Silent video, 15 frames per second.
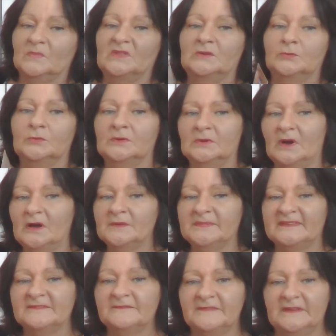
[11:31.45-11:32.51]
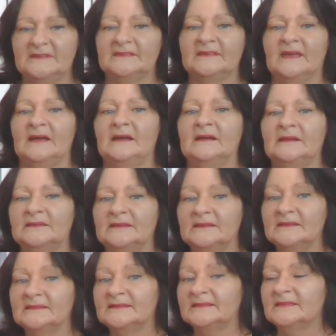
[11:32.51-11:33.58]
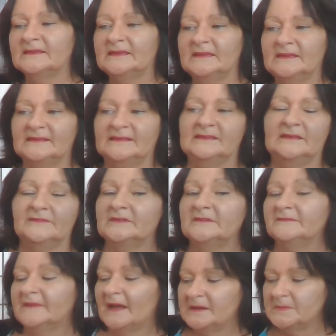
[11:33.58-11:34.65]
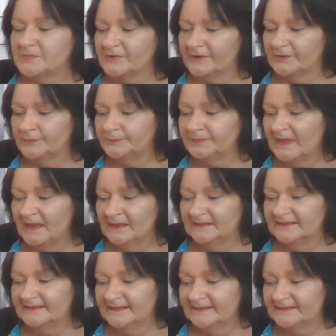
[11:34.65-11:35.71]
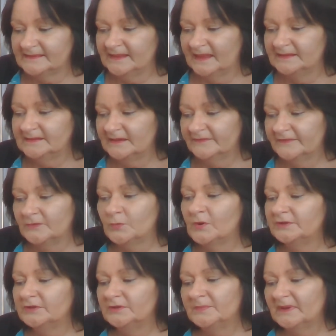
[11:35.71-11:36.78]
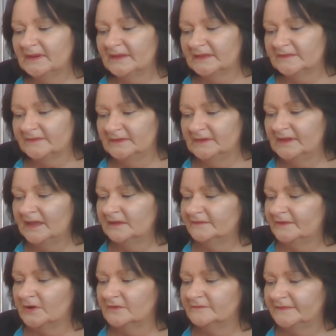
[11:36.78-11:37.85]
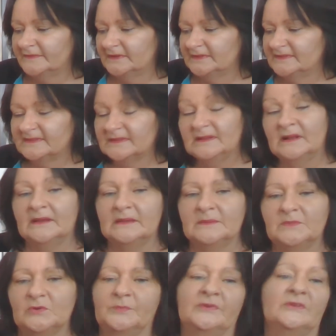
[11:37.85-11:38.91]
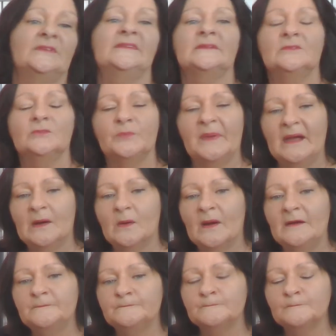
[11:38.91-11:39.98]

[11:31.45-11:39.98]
Your hopes and fears card is the 7 of Gabriel. It says, stand up for what you believe in, have confidence and claim your personal power.